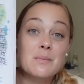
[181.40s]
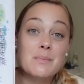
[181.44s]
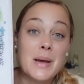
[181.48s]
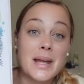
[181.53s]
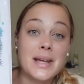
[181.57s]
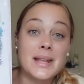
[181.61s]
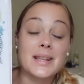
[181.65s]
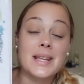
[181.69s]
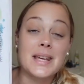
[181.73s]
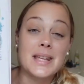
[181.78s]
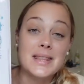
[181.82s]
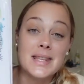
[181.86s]

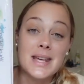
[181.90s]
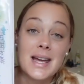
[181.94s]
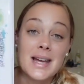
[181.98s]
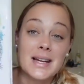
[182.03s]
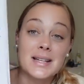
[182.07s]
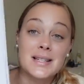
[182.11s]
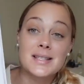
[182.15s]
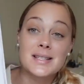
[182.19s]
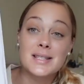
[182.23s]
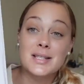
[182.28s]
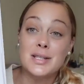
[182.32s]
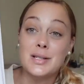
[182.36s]
mainly
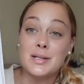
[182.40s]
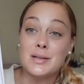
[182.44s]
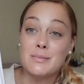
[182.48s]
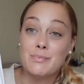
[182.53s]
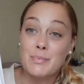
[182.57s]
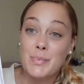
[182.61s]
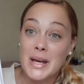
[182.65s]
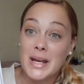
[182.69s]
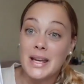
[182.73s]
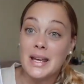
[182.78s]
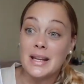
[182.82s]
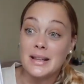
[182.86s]
thanks to
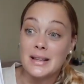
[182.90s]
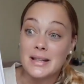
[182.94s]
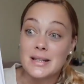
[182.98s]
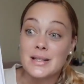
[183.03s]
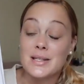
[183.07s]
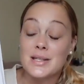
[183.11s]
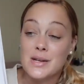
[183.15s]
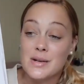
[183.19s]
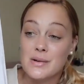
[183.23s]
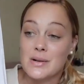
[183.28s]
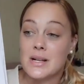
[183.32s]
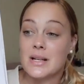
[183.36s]
picking
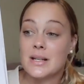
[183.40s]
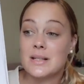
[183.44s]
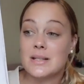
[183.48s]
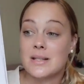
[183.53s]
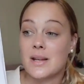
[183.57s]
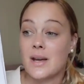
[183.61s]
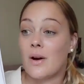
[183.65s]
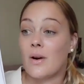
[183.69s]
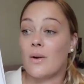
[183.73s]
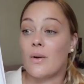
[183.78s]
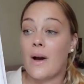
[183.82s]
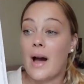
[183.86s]
this unit.
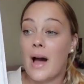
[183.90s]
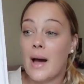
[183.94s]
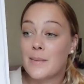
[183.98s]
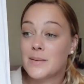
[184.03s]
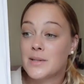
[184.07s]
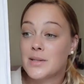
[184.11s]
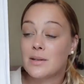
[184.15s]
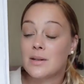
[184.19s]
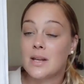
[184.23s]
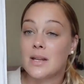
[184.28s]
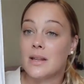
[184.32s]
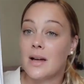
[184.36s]
So
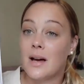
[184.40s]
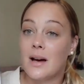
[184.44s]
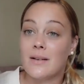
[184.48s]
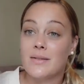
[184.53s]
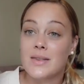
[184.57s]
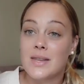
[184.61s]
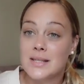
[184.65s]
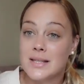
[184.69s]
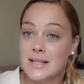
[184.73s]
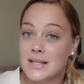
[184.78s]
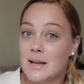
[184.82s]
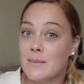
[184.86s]
absolutely love.
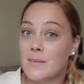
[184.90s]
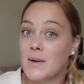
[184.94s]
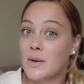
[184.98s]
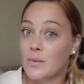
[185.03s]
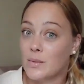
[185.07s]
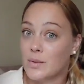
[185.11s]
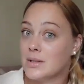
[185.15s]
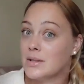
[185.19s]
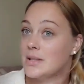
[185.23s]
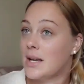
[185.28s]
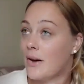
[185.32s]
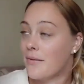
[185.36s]
This is something
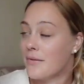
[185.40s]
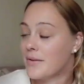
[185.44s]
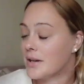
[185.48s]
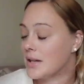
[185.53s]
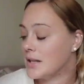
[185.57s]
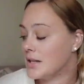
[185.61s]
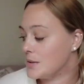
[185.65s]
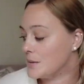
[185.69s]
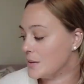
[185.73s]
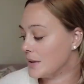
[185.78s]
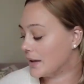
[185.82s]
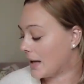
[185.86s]
we'll
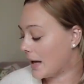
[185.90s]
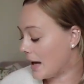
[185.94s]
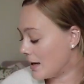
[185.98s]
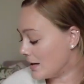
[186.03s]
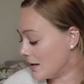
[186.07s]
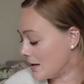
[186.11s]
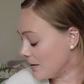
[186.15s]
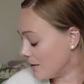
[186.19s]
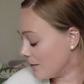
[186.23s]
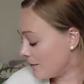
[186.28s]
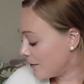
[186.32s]
definitely do again in the